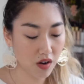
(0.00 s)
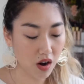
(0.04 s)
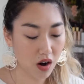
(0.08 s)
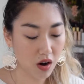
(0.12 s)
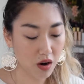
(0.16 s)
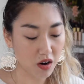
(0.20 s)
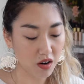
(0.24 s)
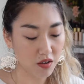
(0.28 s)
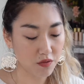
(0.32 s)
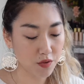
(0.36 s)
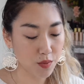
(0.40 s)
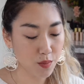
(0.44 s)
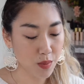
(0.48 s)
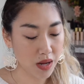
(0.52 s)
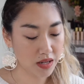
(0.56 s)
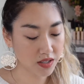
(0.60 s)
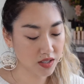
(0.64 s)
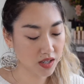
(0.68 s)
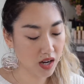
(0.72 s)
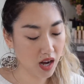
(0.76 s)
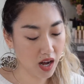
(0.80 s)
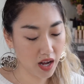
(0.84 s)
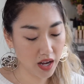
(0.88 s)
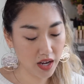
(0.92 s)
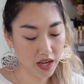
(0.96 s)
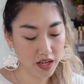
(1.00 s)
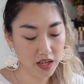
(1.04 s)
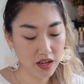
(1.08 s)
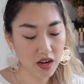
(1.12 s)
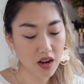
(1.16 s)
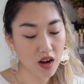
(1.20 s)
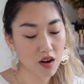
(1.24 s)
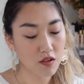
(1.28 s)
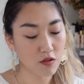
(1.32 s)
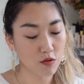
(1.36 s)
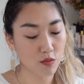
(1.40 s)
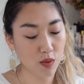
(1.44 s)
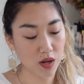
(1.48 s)
are formaldehyde,
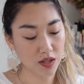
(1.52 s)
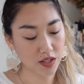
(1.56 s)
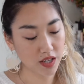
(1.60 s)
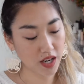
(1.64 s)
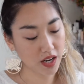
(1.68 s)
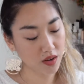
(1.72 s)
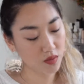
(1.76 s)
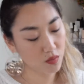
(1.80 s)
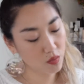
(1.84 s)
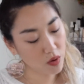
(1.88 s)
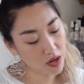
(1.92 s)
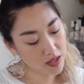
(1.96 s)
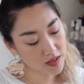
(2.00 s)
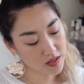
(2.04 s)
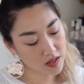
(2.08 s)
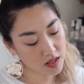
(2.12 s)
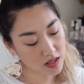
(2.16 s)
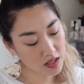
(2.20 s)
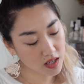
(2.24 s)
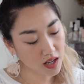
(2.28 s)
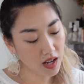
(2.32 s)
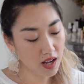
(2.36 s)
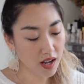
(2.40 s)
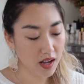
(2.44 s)
formaldehyde resin,